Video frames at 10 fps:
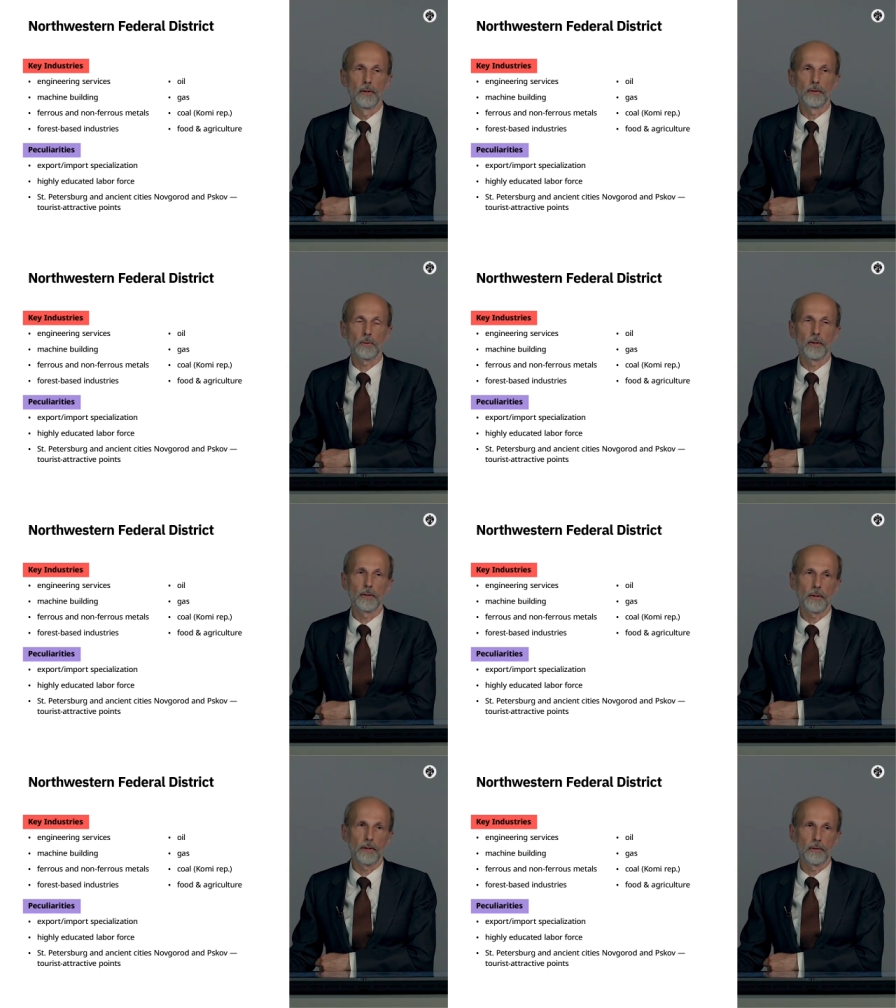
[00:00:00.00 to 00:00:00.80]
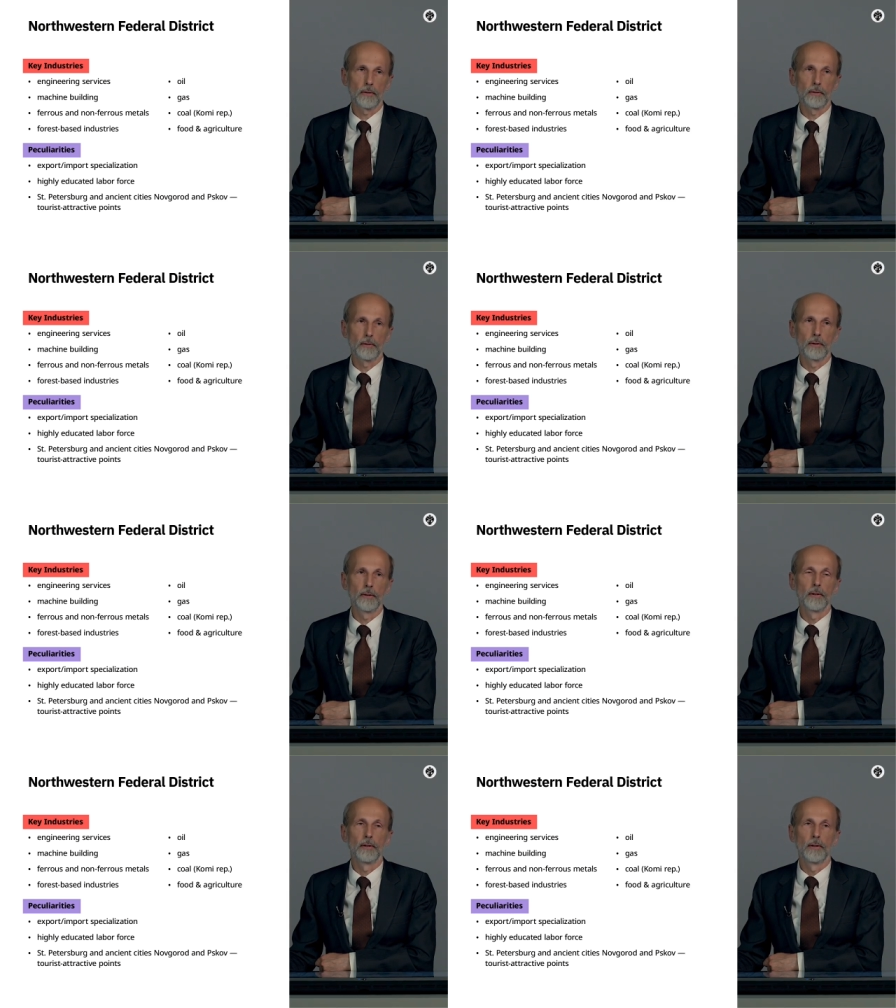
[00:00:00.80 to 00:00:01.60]
is quite high
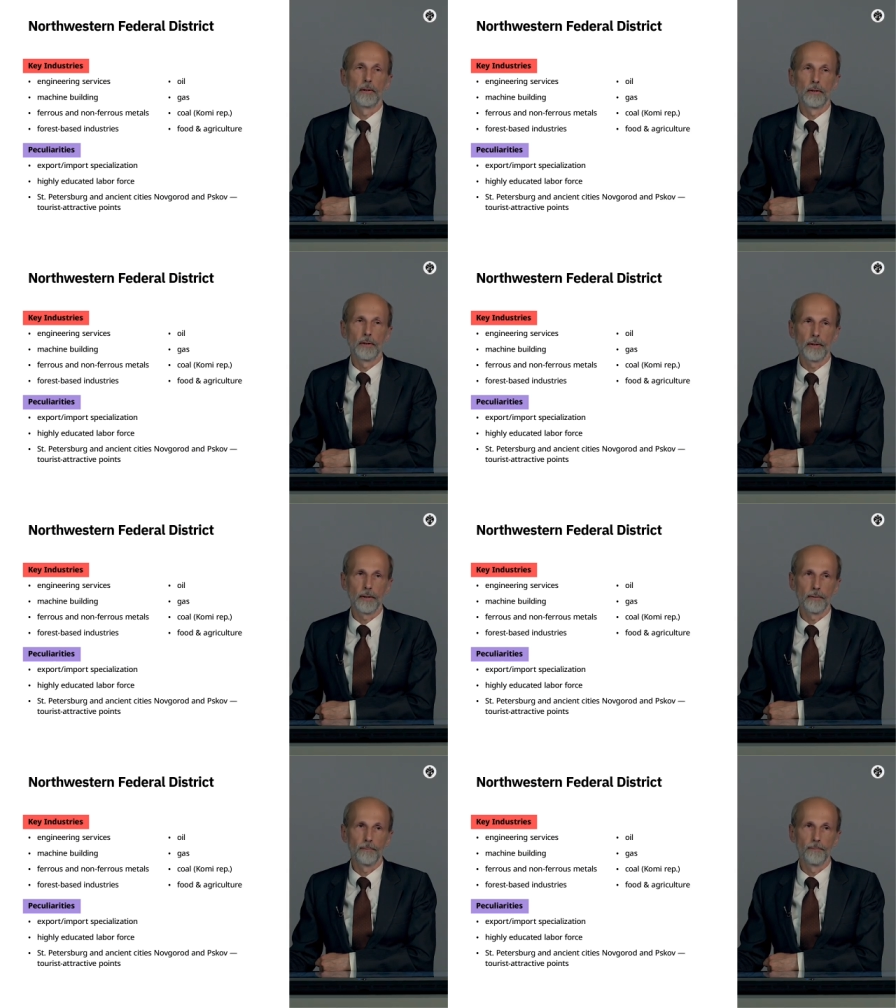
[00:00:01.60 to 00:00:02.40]
here.